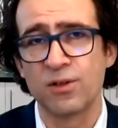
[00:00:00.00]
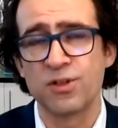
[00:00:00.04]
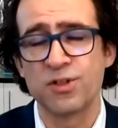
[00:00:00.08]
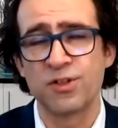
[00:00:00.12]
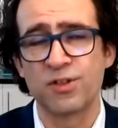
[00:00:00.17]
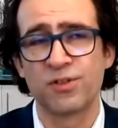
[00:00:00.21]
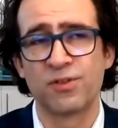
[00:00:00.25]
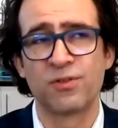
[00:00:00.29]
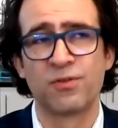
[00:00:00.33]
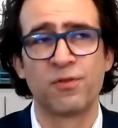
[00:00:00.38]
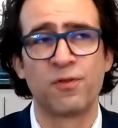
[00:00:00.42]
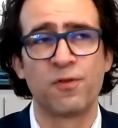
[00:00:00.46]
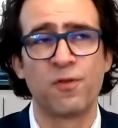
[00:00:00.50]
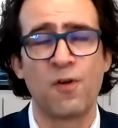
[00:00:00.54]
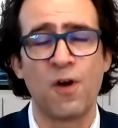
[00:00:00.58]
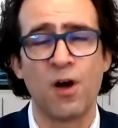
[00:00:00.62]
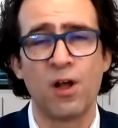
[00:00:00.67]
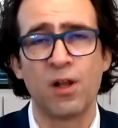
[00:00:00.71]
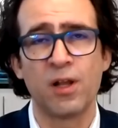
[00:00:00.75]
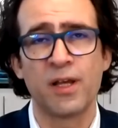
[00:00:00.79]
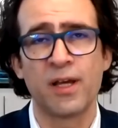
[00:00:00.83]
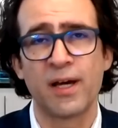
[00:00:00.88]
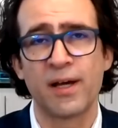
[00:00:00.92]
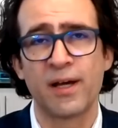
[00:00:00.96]
They're just
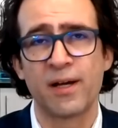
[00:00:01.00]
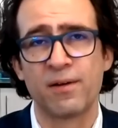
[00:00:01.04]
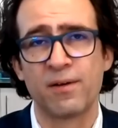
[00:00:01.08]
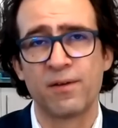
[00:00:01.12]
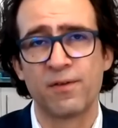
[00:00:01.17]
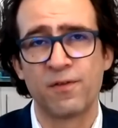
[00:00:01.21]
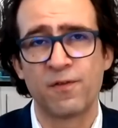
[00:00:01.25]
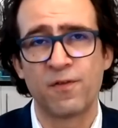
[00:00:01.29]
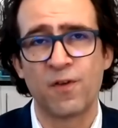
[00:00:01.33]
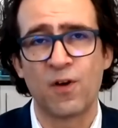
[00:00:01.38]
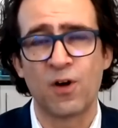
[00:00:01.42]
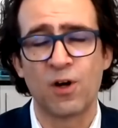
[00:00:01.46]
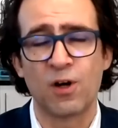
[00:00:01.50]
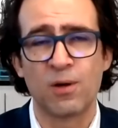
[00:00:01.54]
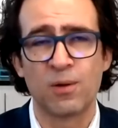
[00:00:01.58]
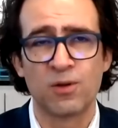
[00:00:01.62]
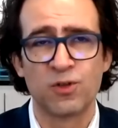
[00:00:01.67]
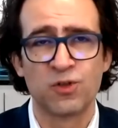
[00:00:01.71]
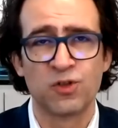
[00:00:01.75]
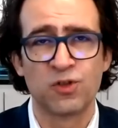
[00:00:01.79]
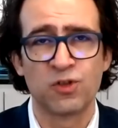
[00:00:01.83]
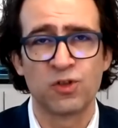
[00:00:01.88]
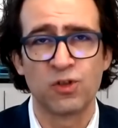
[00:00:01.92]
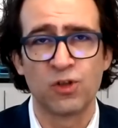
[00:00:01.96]
falling at a
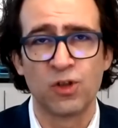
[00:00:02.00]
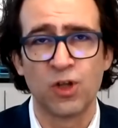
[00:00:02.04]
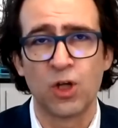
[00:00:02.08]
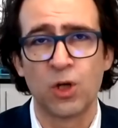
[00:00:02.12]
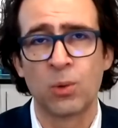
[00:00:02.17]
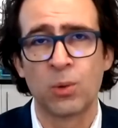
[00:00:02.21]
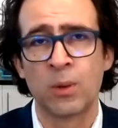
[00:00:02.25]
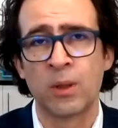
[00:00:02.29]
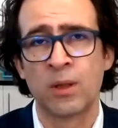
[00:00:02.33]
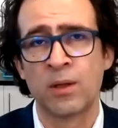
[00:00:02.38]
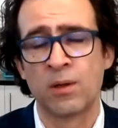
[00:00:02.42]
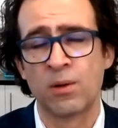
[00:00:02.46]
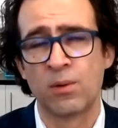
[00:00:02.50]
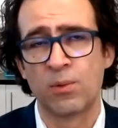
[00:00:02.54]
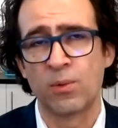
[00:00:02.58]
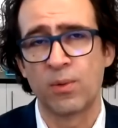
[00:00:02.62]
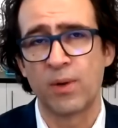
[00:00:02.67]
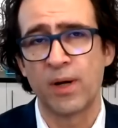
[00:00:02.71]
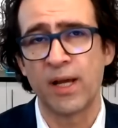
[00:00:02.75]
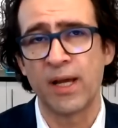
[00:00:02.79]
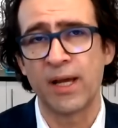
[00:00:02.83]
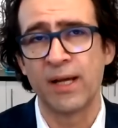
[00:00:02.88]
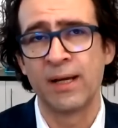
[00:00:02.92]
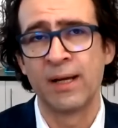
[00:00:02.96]
far slower
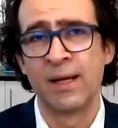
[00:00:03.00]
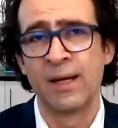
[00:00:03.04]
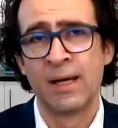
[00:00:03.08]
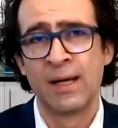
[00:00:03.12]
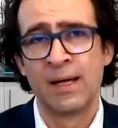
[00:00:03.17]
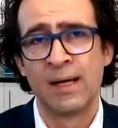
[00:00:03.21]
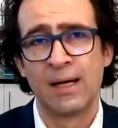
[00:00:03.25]
rate.